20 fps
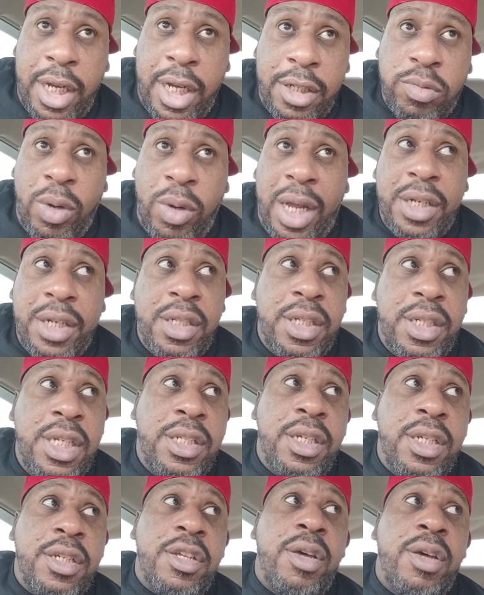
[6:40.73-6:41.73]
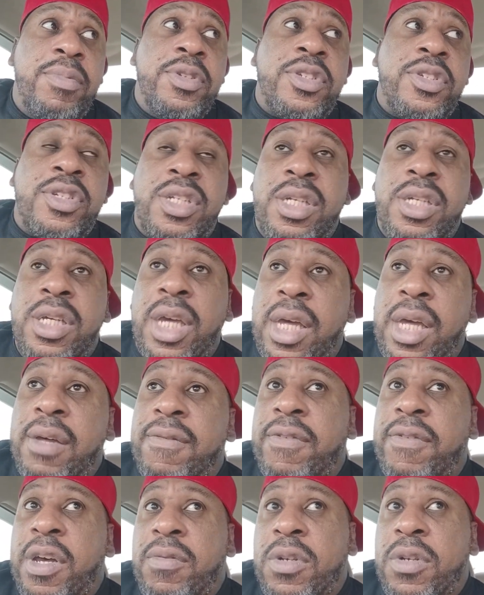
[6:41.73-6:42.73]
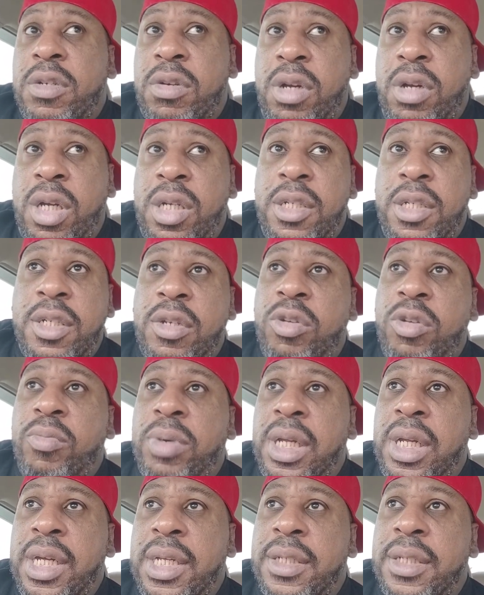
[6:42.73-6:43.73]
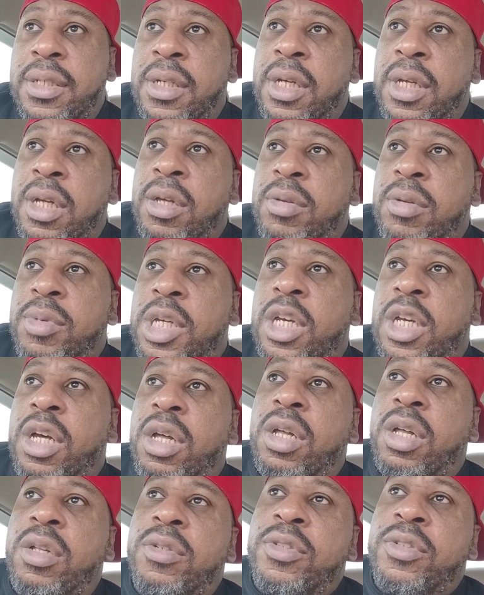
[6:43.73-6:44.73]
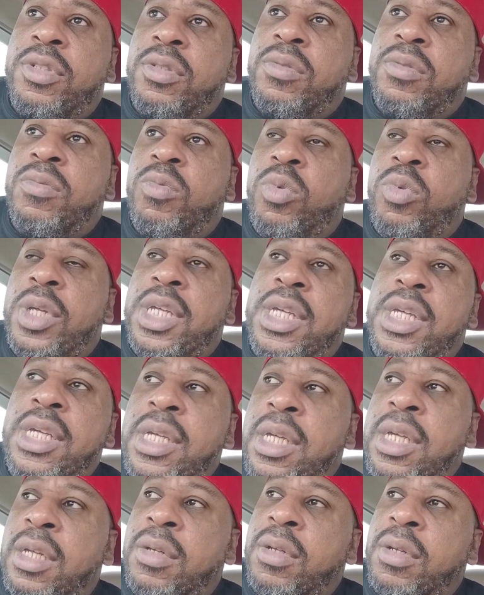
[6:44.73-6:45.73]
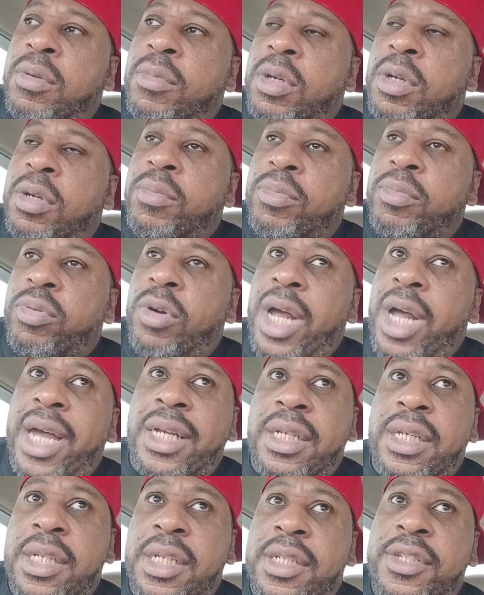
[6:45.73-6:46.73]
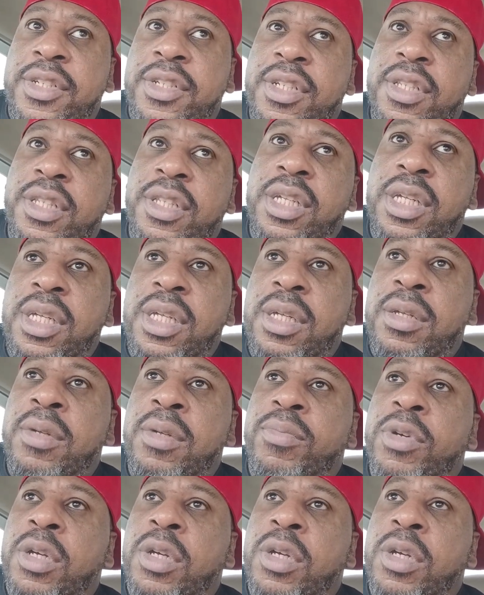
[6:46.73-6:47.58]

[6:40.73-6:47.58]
why DTWC and Favor Trucking is so blessed because we practice the